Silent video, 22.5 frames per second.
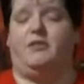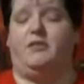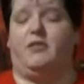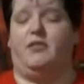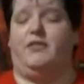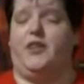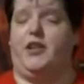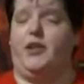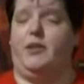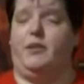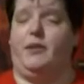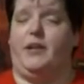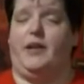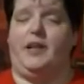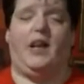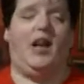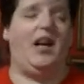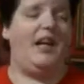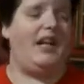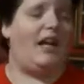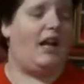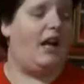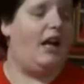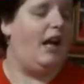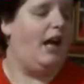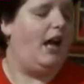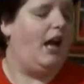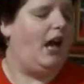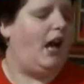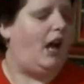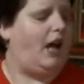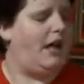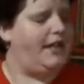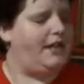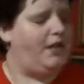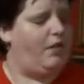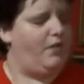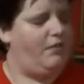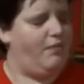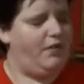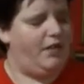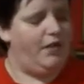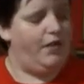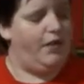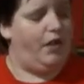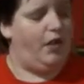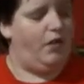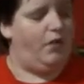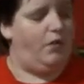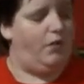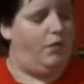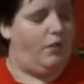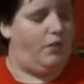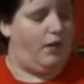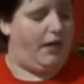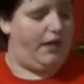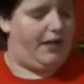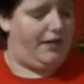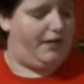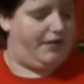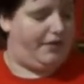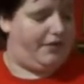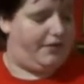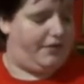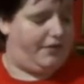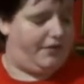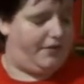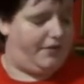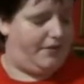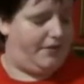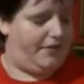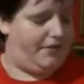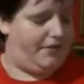reviewing. I don't know. It's